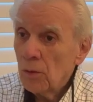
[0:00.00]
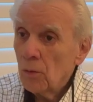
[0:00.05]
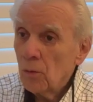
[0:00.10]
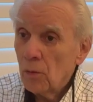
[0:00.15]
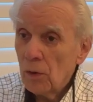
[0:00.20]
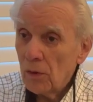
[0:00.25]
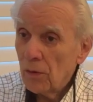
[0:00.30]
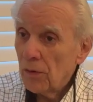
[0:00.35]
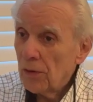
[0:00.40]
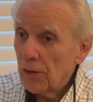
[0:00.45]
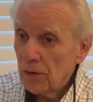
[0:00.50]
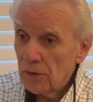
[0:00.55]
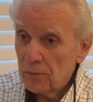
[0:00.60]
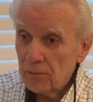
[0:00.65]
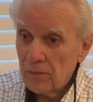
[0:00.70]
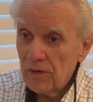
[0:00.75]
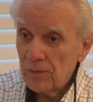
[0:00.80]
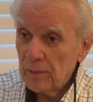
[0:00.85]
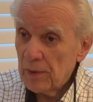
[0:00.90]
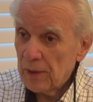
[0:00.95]
Well, there are,
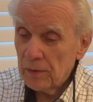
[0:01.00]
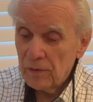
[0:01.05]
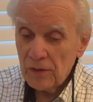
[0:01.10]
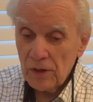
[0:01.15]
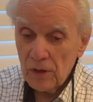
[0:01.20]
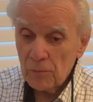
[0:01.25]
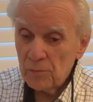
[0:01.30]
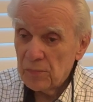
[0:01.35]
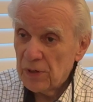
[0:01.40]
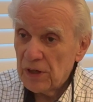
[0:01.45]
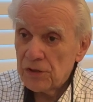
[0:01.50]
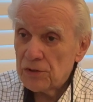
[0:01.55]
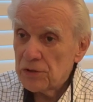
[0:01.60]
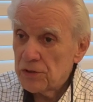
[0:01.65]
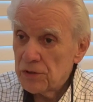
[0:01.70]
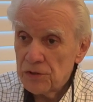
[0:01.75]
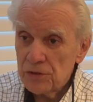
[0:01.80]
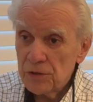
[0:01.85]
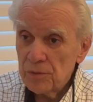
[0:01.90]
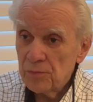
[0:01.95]
there are
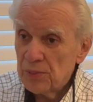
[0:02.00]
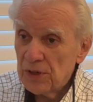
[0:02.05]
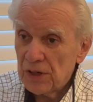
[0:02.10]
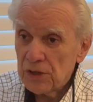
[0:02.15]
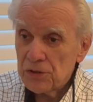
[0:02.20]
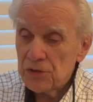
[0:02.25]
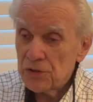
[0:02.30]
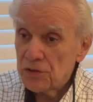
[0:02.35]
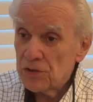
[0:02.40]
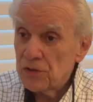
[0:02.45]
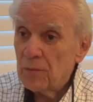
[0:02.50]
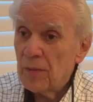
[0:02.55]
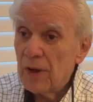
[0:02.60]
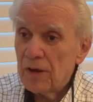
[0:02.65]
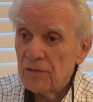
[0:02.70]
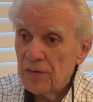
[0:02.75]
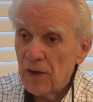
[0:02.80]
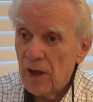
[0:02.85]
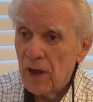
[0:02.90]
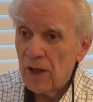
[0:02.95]
pictures and pictures of my
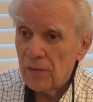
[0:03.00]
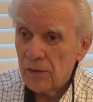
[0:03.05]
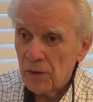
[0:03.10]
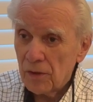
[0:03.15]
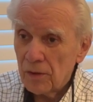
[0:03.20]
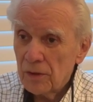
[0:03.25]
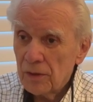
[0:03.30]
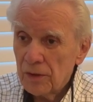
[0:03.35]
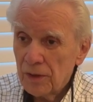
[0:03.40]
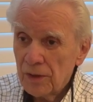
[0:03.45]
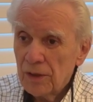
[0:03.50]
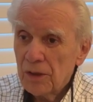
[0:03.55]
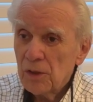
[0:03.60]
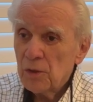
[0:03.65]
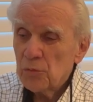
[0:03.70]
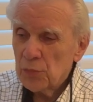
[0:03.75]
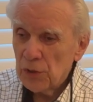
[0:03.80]
father mm.